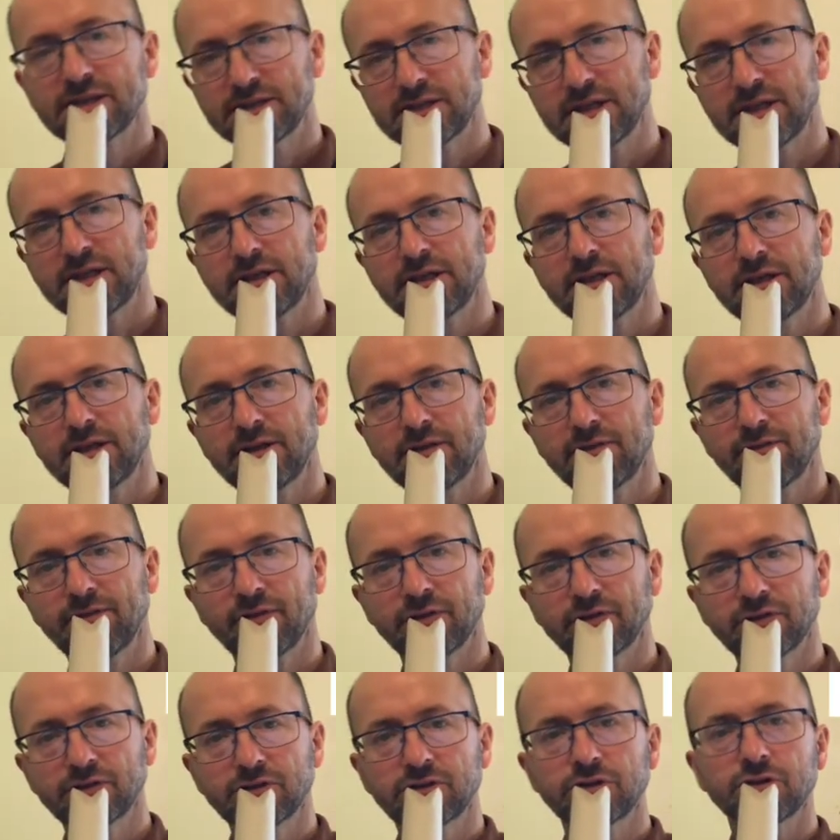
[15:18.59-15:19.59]
D
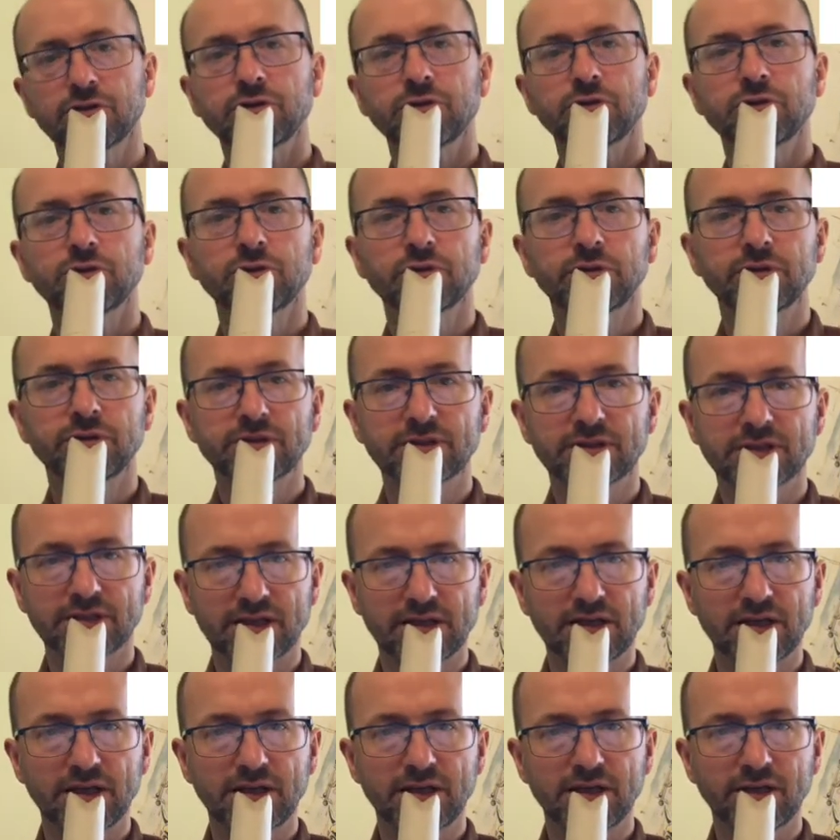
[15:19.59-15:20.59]
for 2,
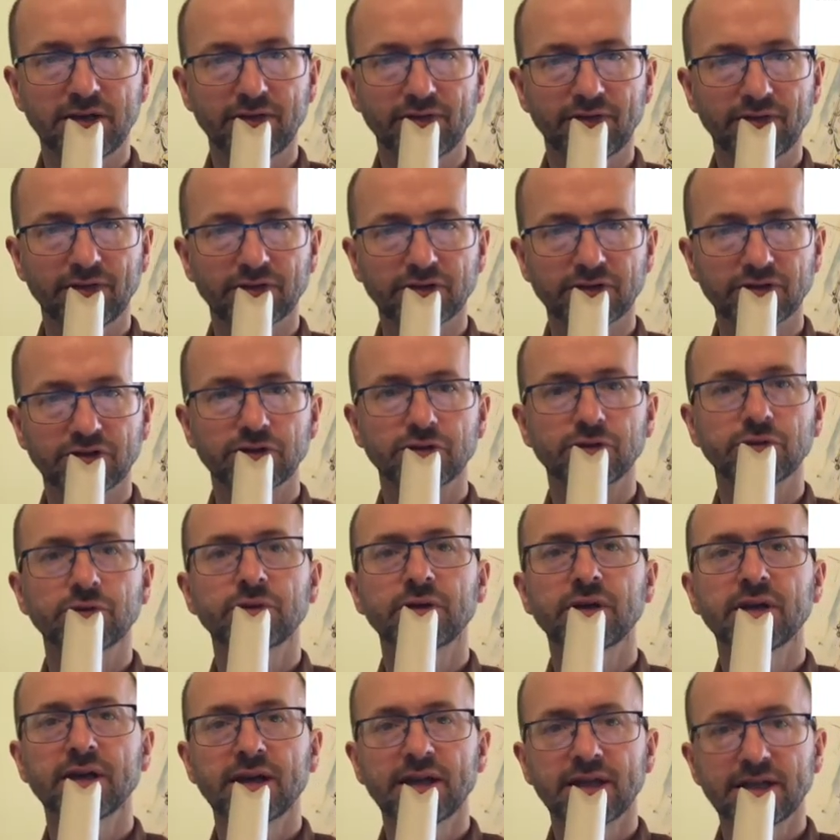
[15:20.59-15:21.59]
C for
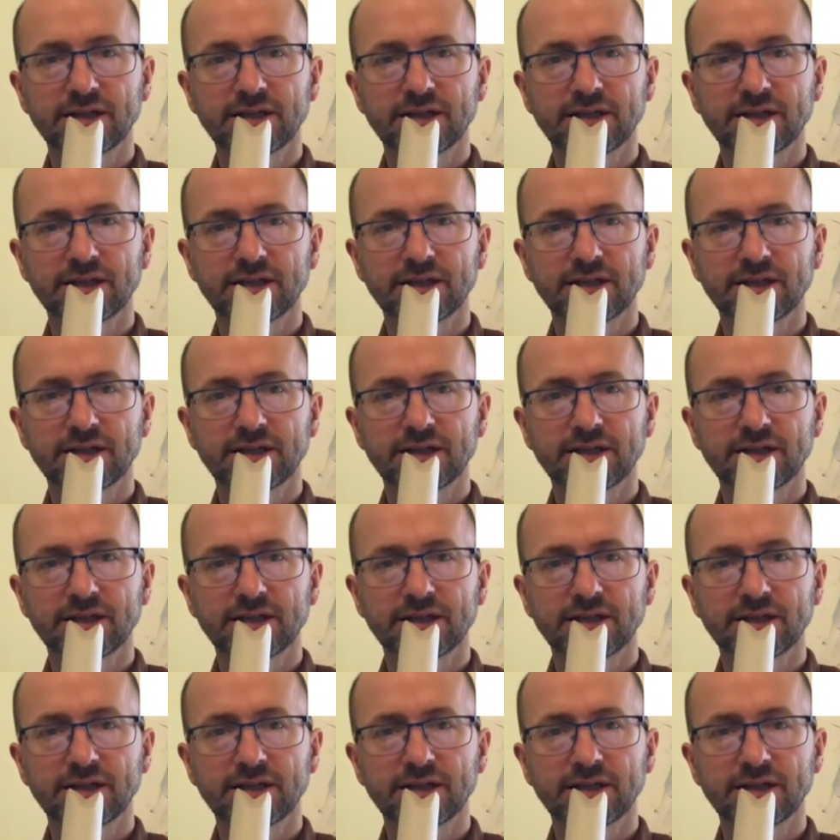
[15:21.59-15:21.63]
2,